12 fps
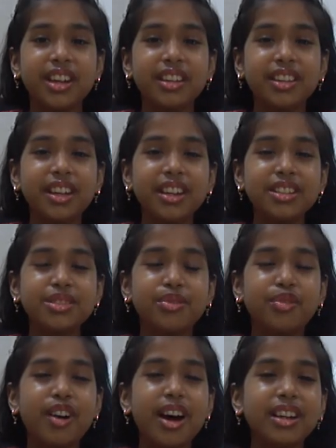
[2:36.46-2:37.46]
There is
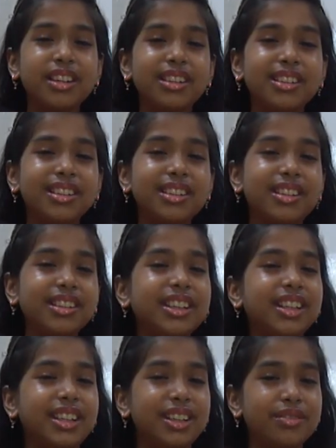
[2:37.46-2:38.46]
one
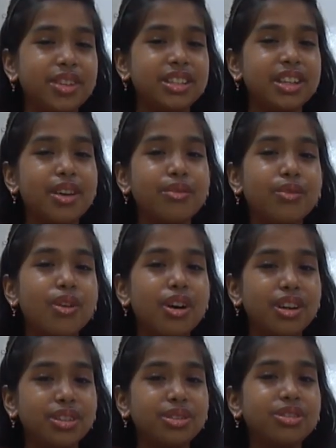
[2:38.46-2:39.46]
tree which I
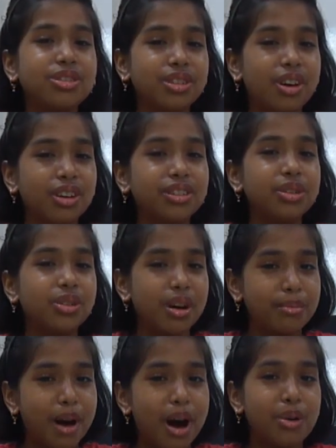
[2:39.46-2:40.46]
want to talk you
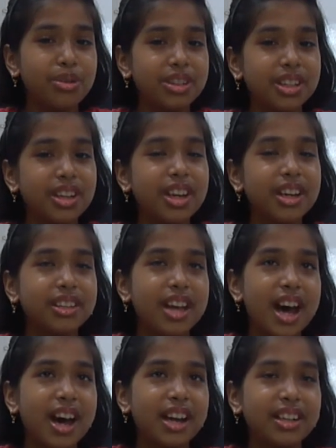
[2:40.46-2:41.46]
about
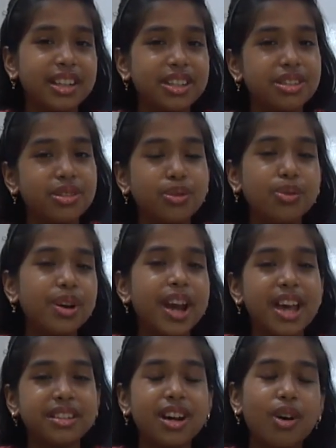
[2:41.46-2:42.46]
that is known
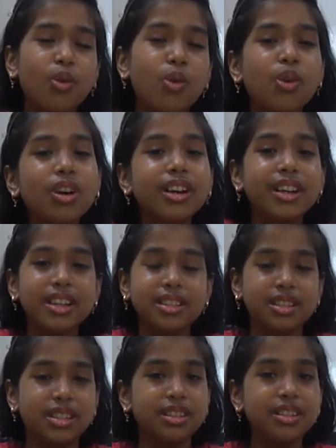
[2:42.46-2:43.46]
as the
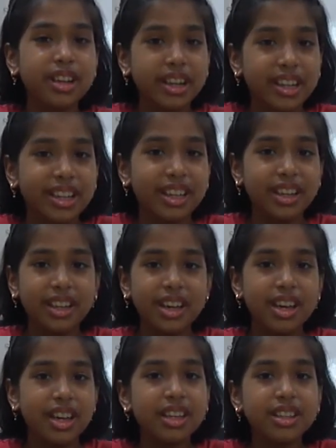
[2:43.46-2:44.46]
oldest tree
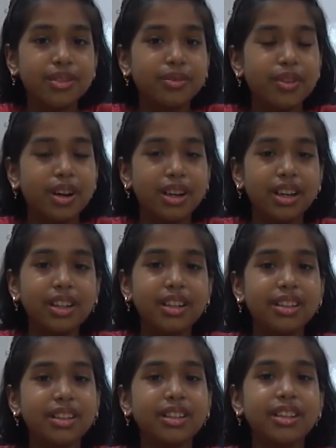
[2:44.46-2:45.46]
in the world,
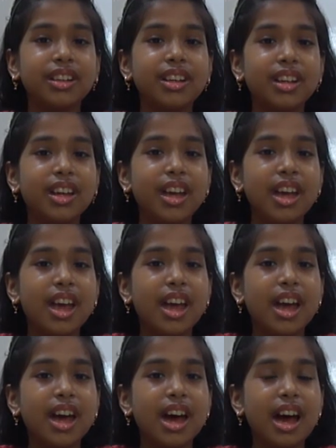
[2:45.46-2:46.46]

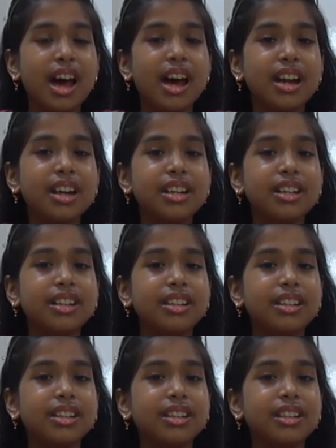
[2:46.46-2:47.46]
and
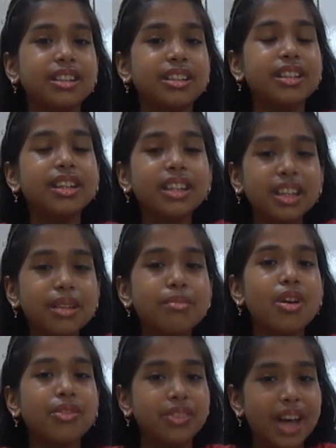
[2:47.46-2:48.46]
the name
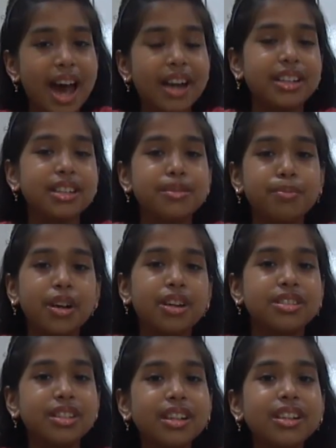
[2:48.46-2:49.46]
of that is
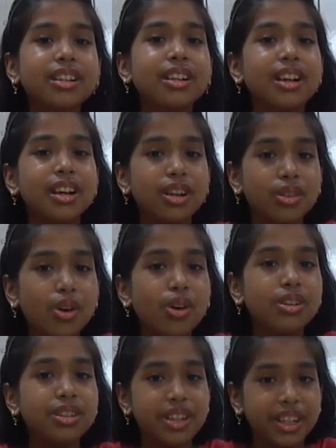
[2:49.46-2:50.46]
bristle
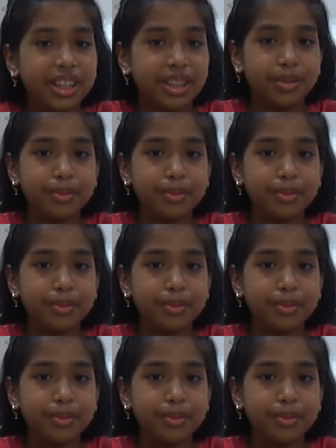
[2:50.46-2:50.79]
cone tree,